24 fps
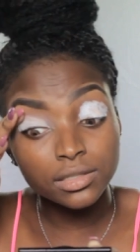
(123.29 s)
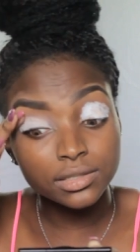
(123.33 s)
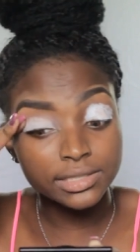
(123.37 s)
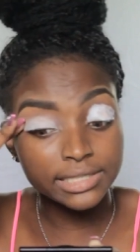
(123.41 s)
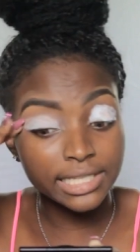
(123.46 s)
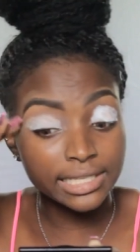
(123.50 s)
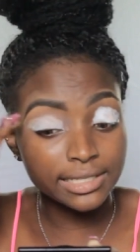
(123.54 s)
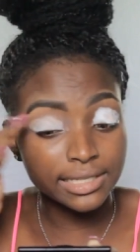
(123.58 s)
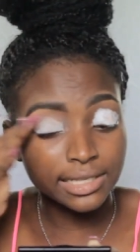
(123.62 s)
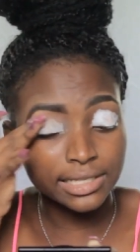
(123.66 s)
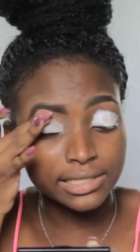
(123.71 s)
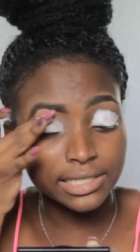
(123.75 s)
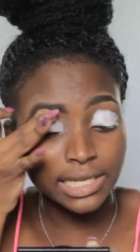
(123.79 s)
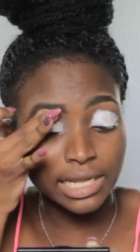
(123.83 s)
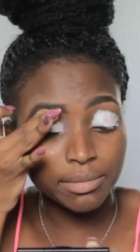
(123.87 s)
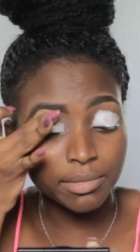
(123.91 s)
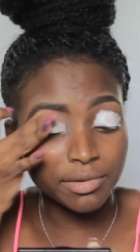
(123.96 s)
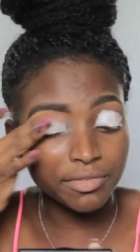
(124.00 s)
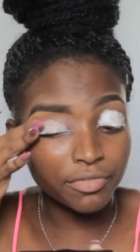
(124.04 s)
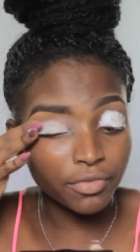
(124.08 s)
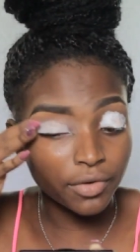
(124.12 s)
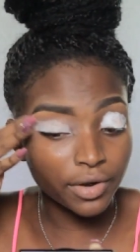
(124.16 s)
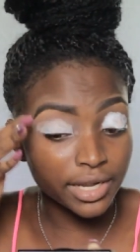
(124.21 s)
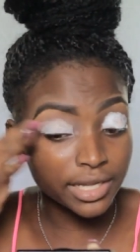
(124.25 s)
the day
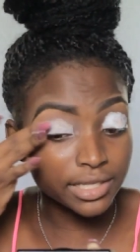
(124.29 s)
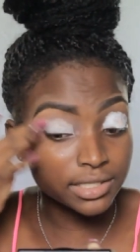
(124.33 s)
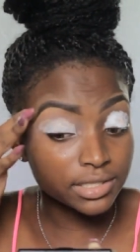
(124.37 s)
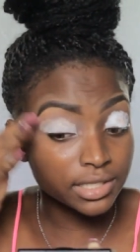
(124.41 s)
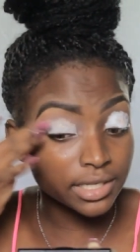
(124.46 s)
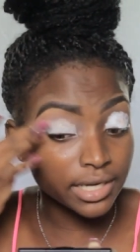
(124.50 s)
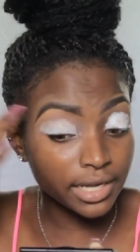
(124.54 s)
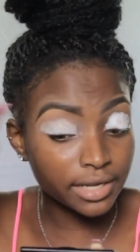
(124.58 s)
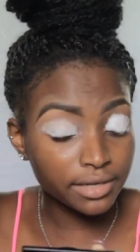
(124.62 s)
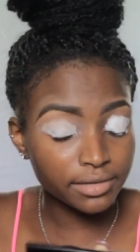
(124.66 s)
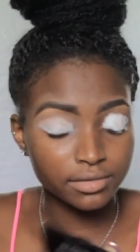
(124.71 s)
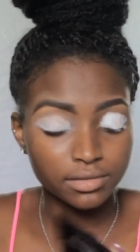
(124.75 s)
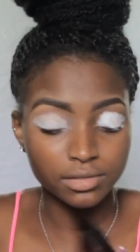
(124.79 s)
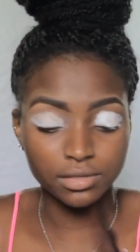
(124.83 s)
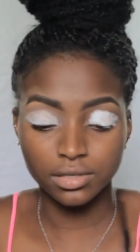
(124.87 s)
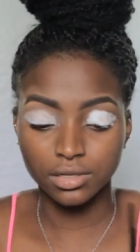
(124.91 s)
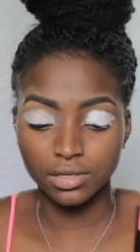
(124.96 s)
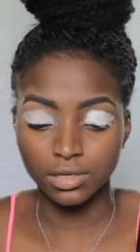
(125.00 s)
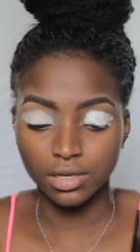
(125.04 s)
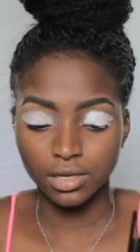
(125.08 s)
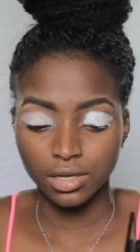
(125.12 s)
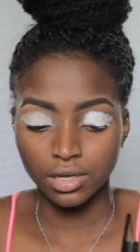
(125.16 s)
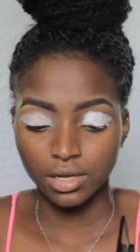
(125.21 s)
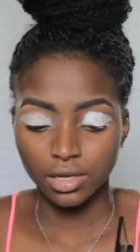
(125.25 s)
before yesterday
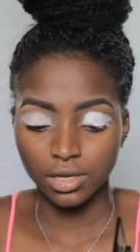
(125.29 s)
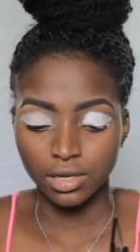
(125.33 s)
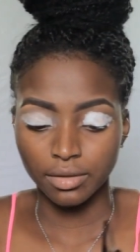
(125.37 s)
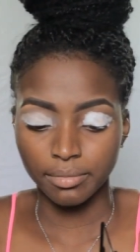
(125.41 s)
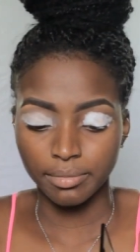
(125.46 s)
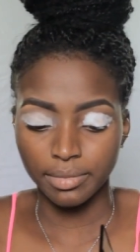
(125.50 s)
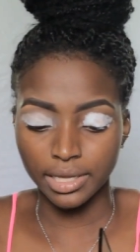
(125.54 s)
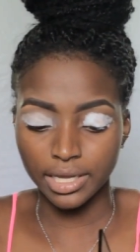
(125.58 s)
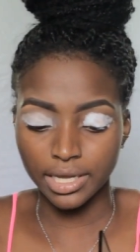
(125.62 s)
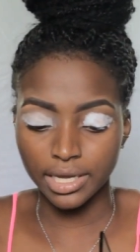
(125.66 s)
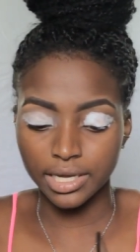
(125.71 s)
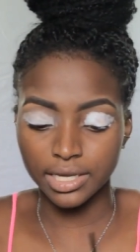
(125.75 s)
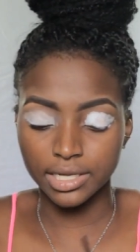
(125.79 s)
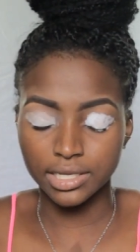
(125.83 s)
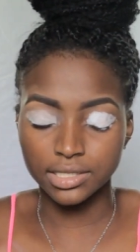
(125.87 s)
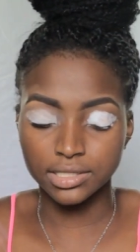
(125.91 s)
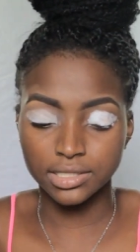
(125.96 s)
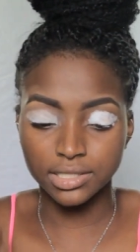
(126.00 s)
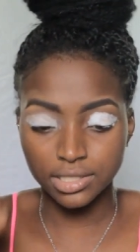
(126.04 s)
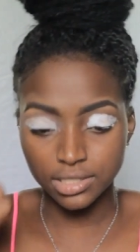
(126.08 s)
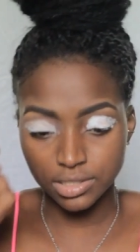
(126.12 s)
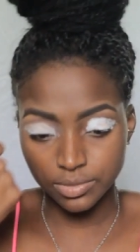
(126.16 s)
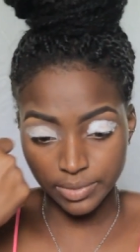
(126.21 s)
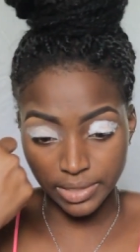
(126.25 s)
because
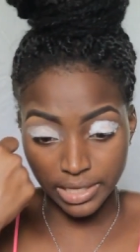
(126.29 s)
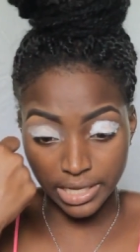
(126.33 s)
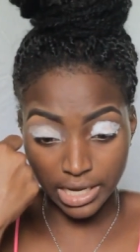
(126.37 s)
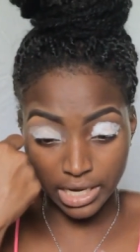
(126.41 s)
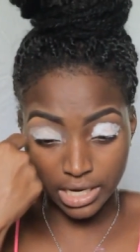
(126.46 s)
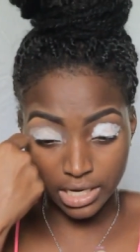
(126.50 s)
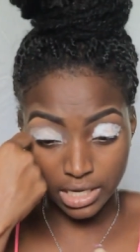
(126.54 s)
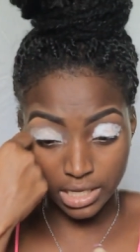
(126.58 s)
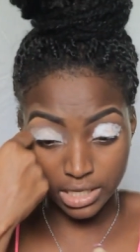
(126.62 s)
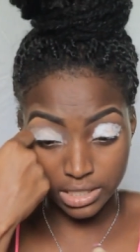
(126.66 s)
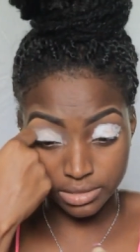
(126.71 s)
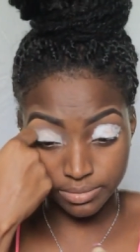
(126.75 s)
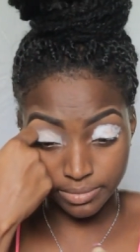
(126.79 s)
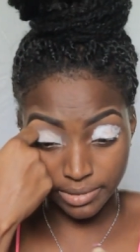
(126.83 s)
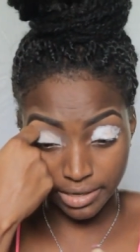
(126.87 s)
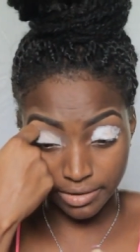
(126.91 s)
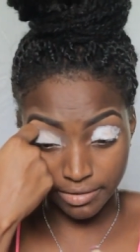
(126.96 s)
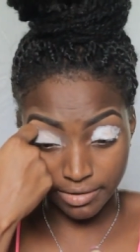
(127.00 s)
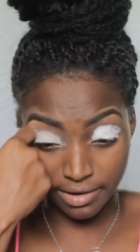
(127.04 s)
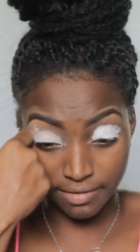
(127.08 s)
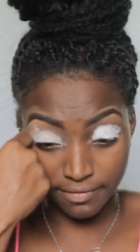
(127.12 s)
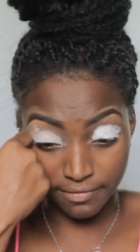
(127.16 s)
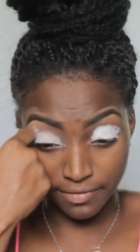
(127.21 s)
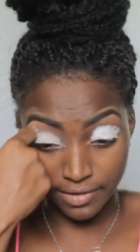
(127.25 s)
this weekend is my
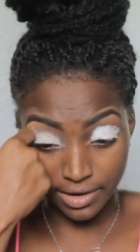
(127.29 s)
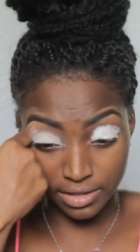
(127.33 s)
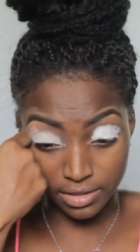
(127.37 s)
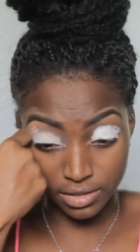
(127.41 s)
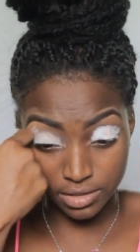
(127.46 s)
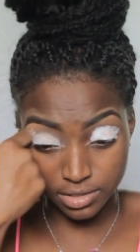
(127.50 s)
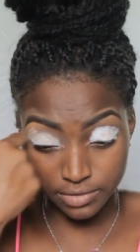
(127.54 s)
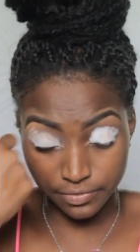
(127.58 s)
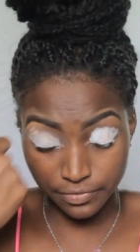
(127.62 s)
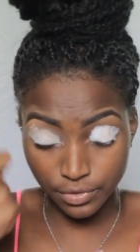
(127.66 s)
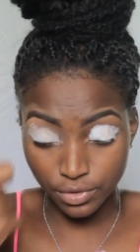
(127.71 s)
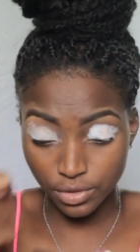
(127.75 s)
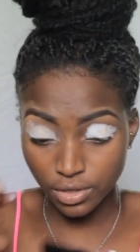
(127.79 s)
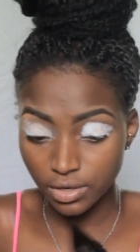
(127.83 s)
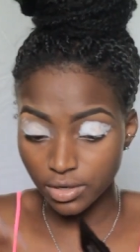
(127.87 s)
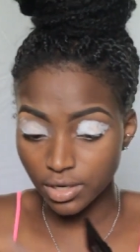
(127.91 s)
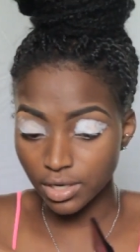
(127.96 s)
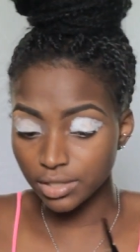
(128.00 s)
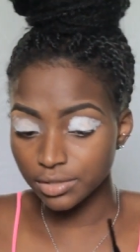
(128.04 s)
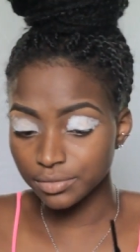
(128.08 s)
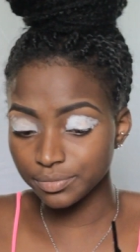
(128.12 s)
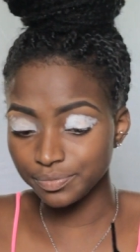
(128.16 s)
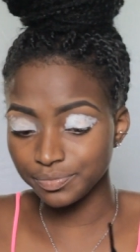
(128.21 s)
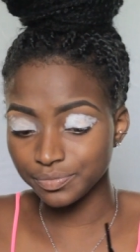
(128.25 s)
grandfather's
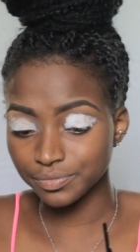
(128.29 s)
funeral,